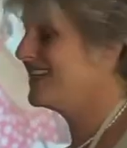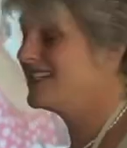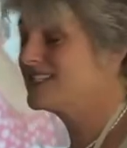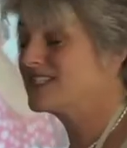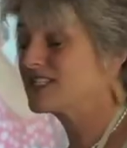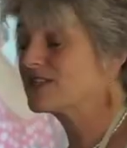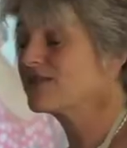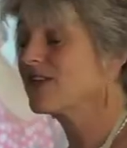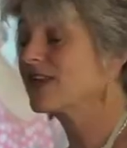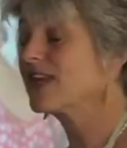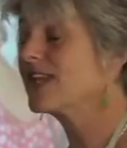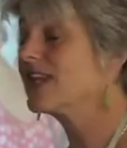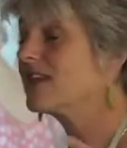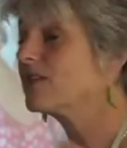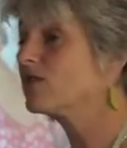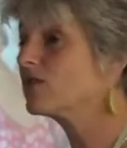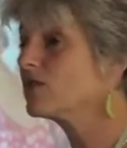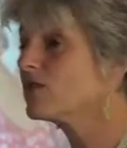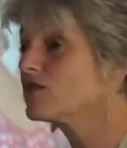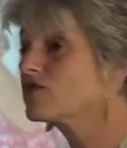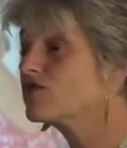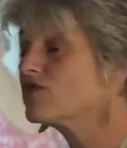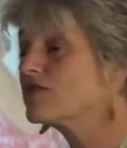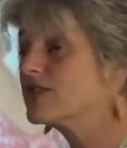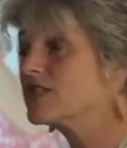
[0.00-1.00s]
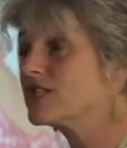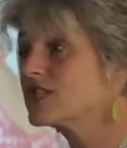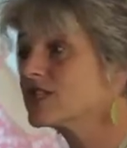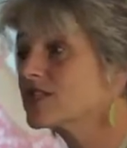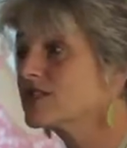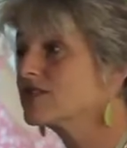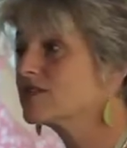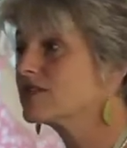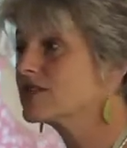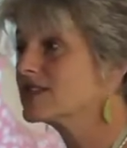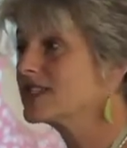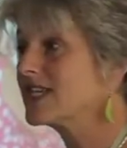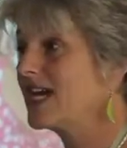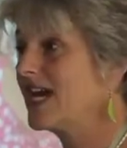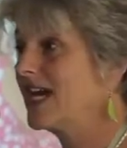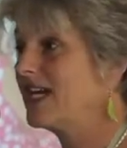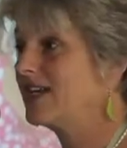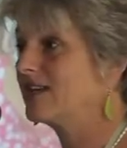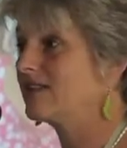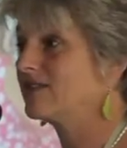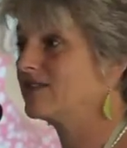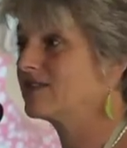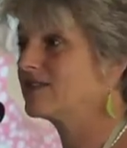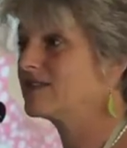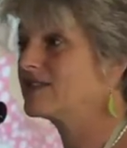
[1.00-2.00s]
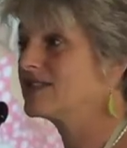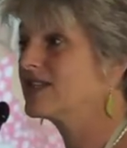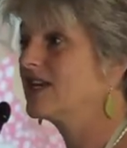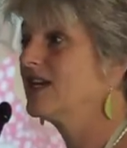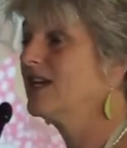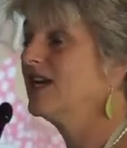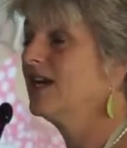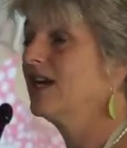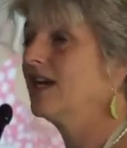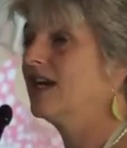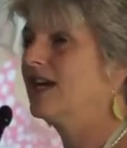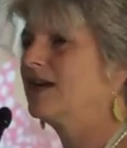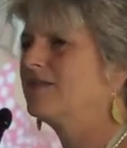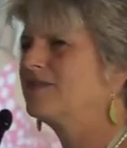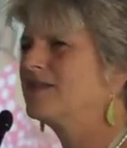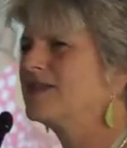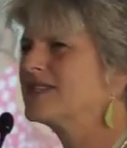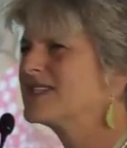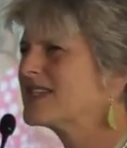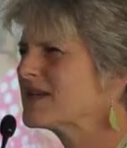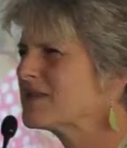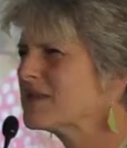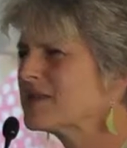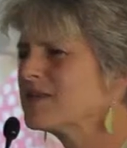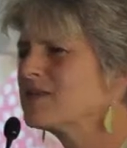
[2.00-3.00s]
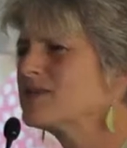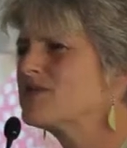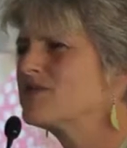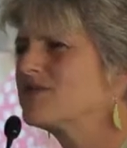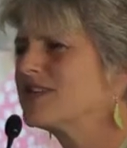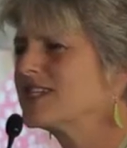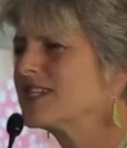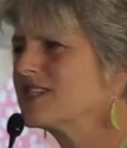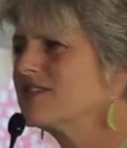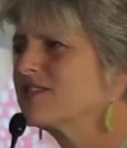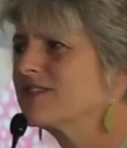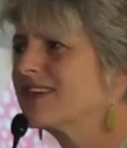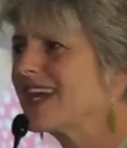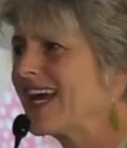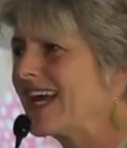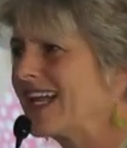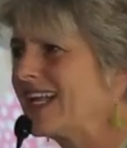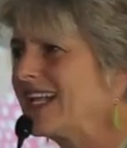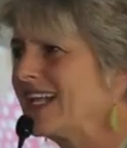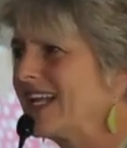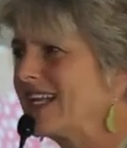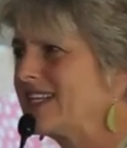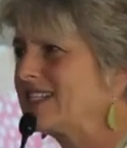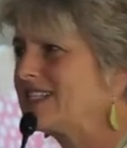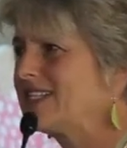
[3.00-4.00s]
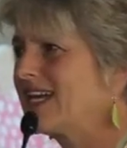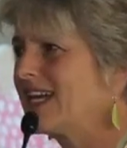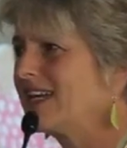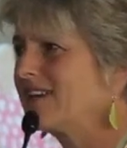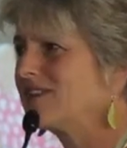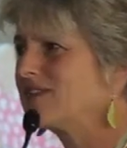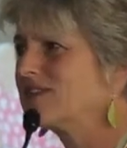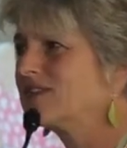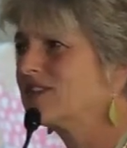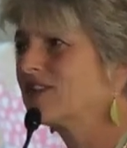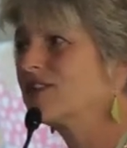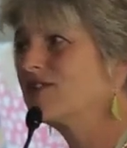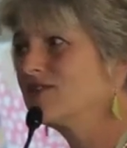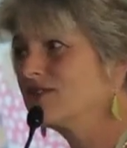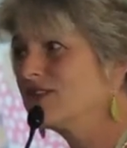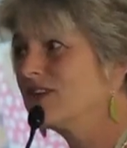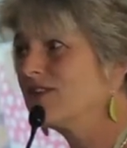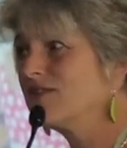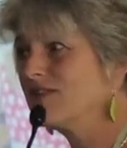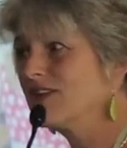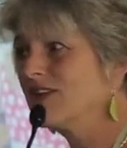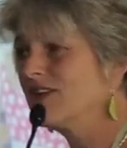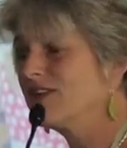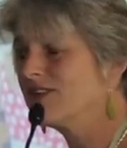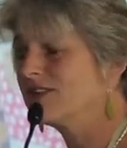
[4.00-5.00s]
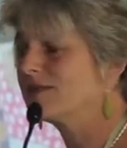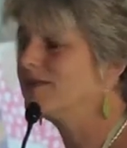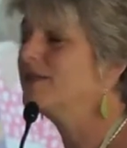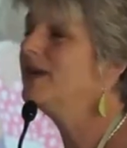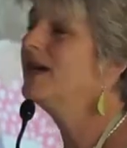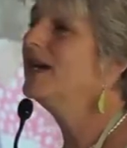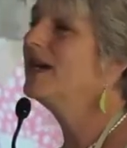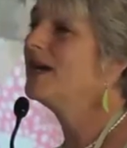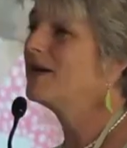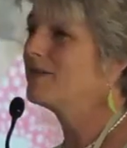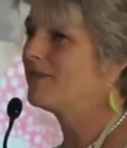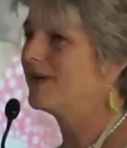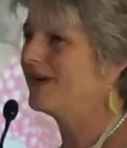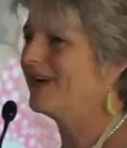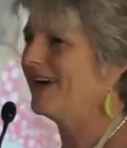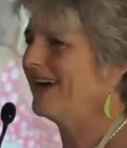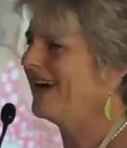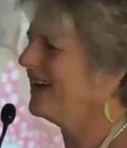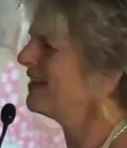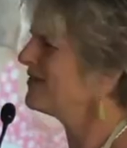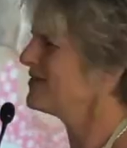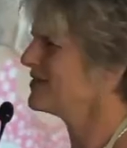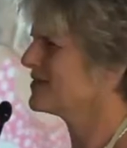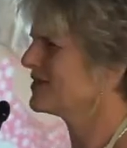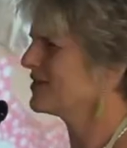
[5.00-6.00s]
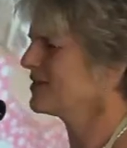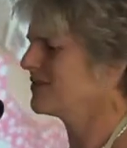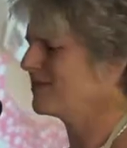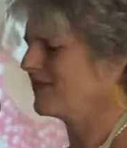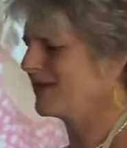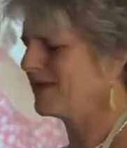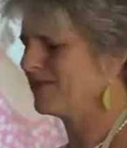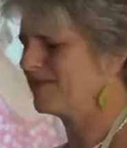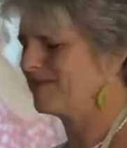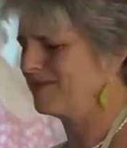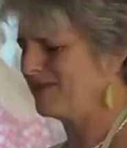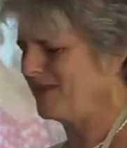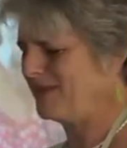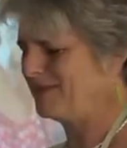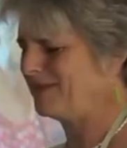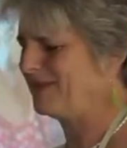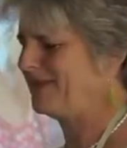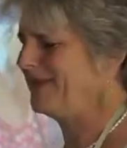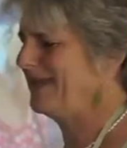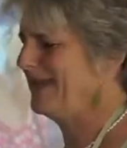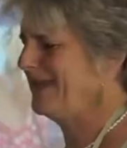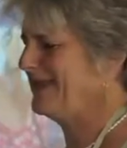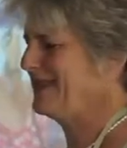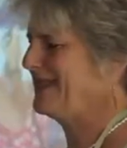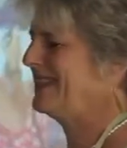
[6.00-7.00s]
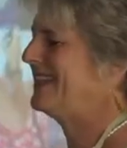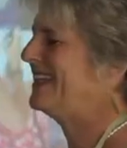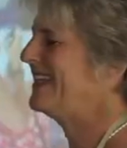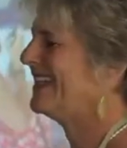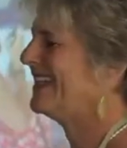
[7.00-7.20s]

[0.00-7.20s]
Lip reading: just fun, and they're all traditional tales. Some of them are traditional Catalan tales, so you don't know them. But I haven't told my people that.